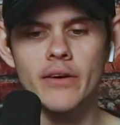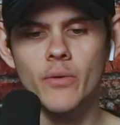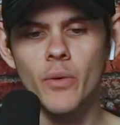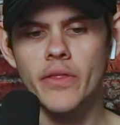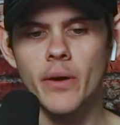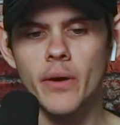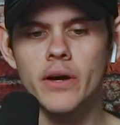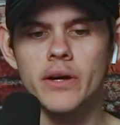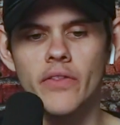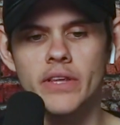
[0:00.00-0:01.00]
What are they
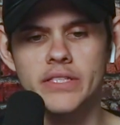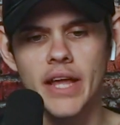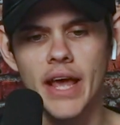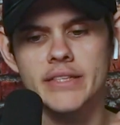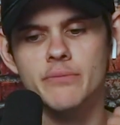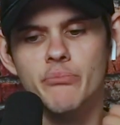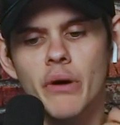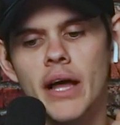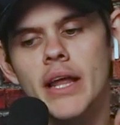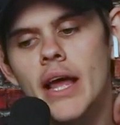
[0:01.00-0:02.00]
working on these days?
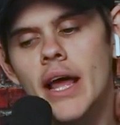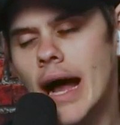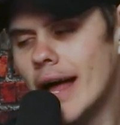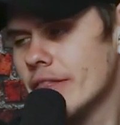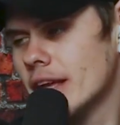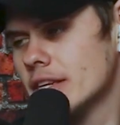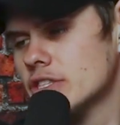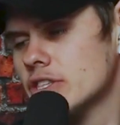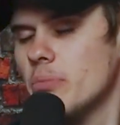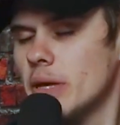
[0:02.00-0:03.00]
But I think
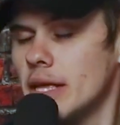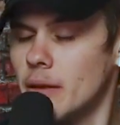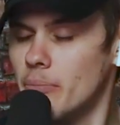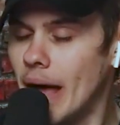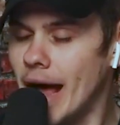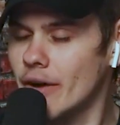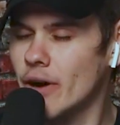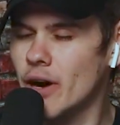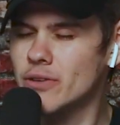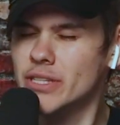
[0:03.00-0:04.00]
she'll be in the
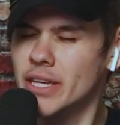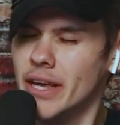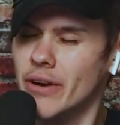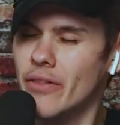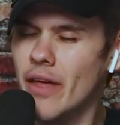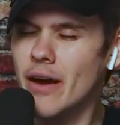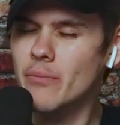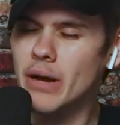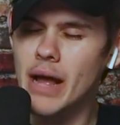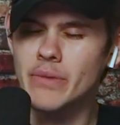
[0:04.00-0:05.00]
background here and there,
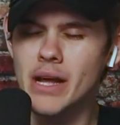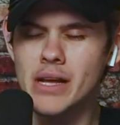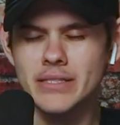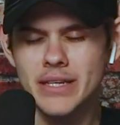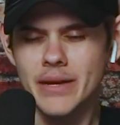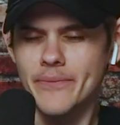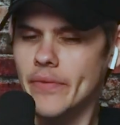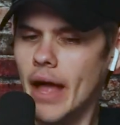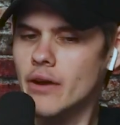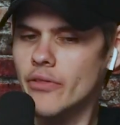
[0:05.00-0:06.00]
but I
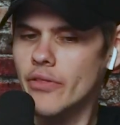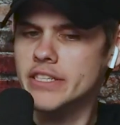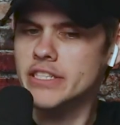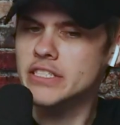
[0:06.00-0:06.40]
don't think she's